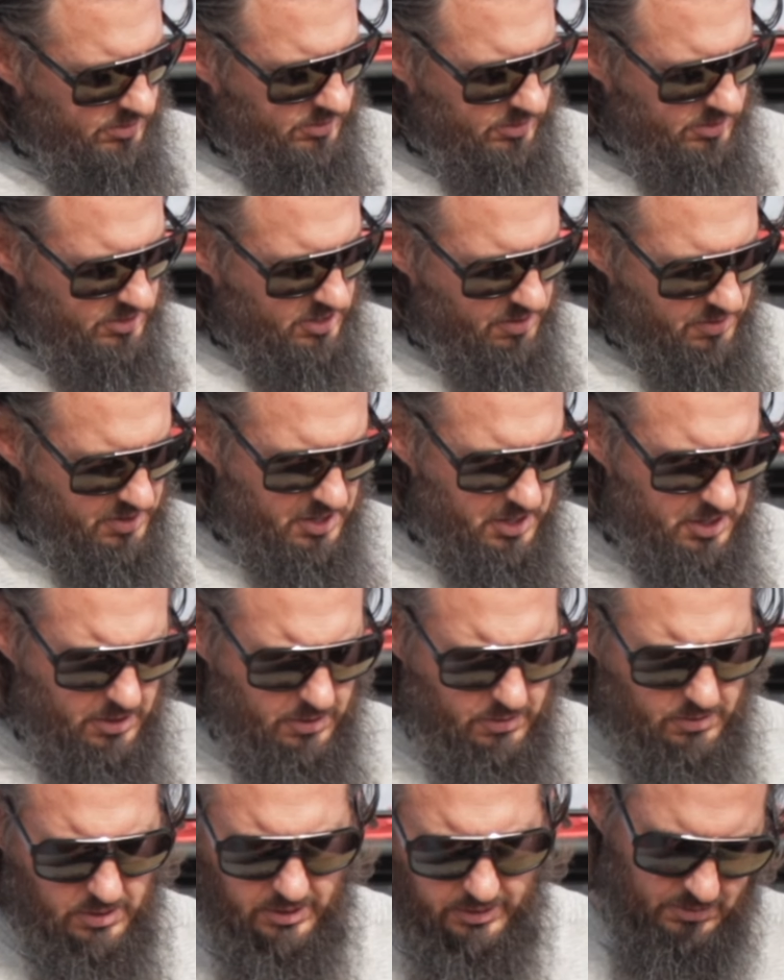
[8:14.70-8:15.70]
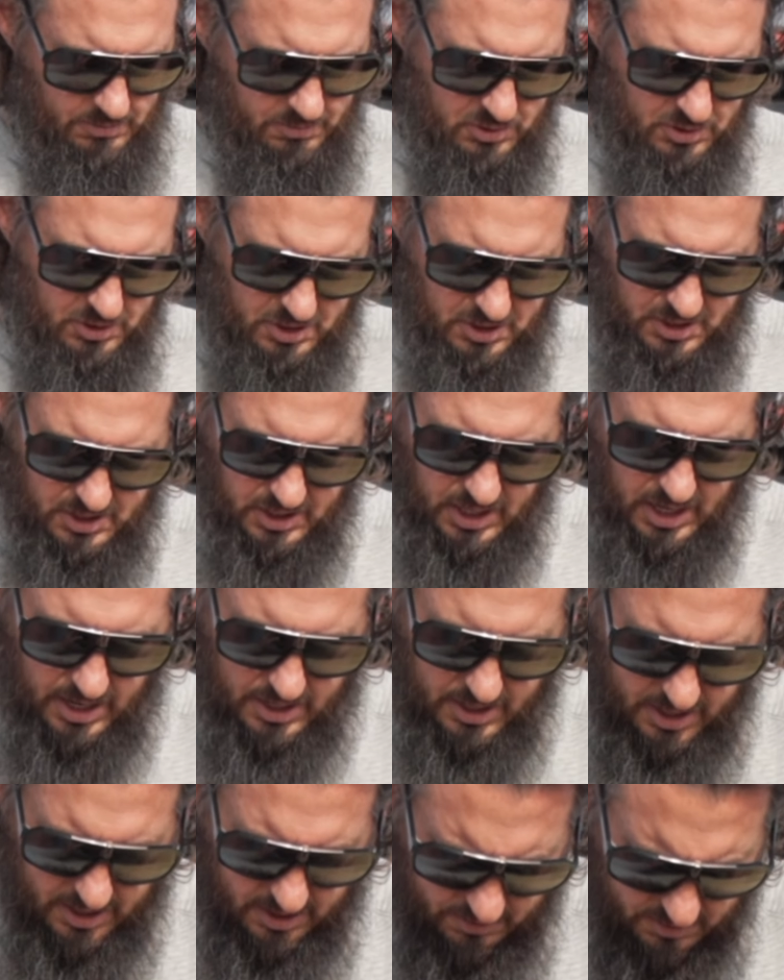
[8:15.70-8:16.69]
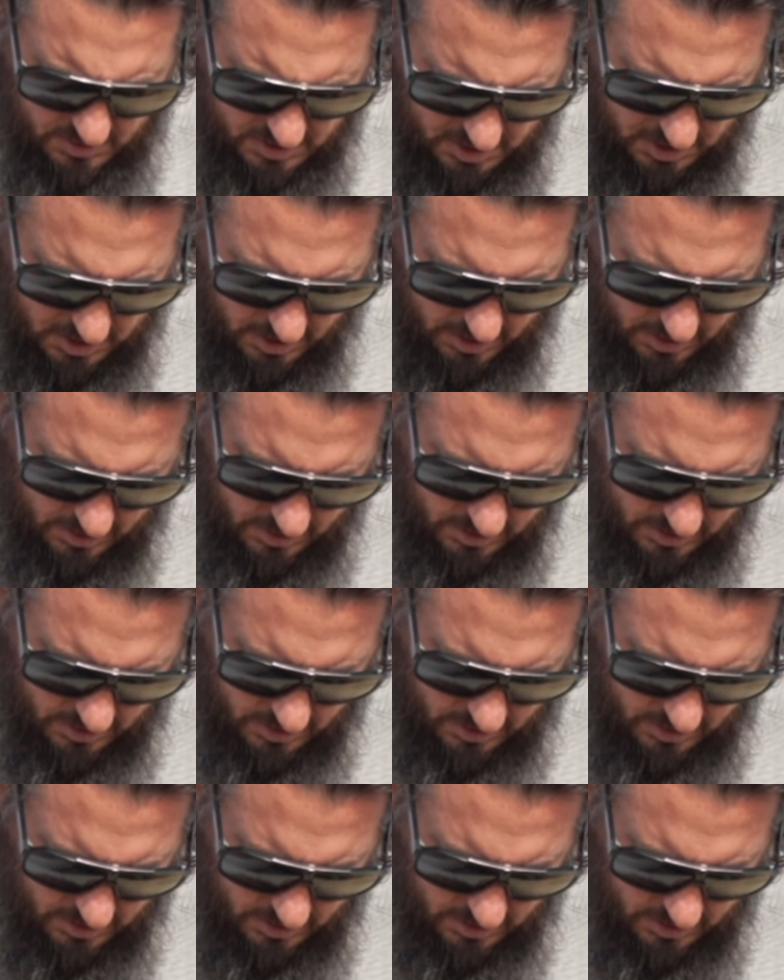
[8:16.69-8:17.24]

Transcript: there we go. Push this guy down right here.